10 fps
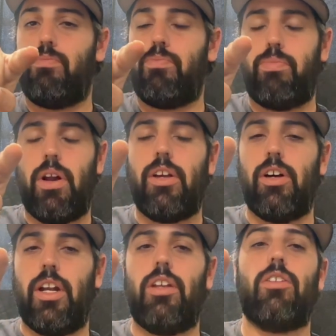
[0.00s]
pretty
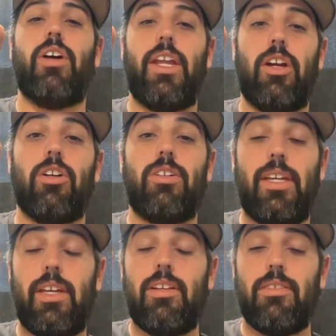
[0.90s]

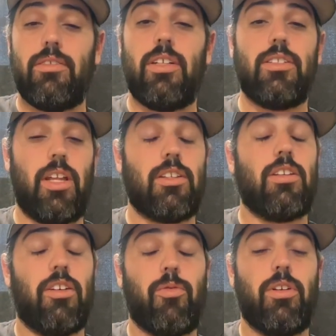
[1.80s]
linearly, and that's a
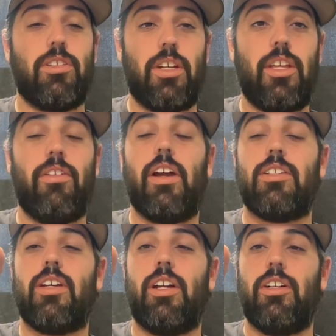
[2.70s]
tough word to say, you guys
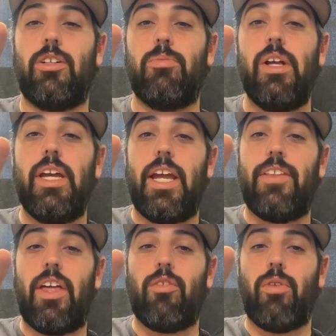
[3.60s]
say it at home.
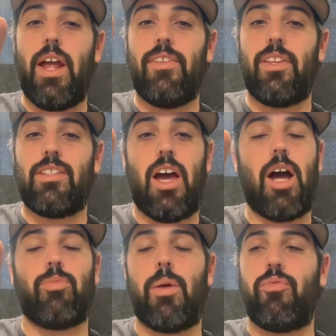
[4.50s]
And then right at the
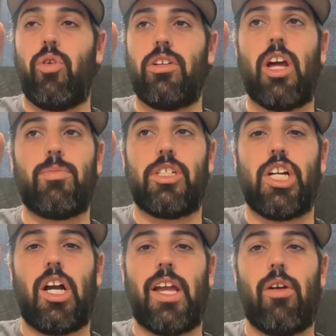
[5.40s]
top, right before it tops the
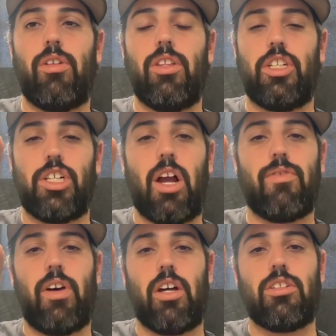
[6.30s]
shock out, the shock
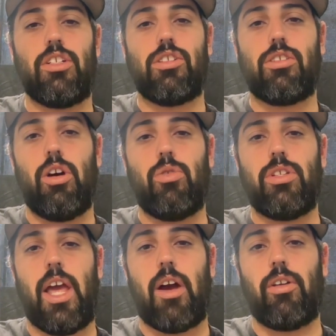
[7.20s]
velocity slows
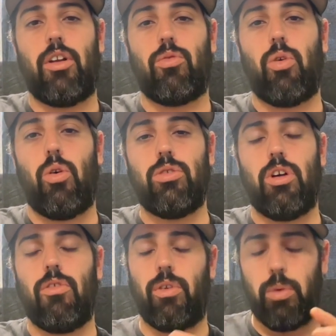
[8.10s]
down and it rolls
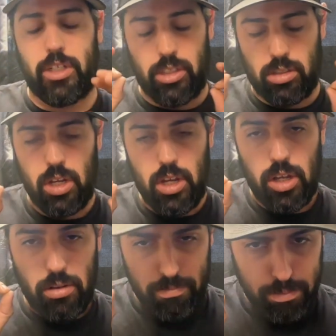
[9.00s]
over, which is
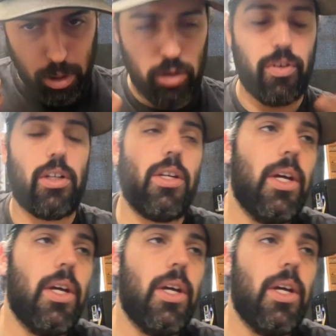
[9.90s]
perfect.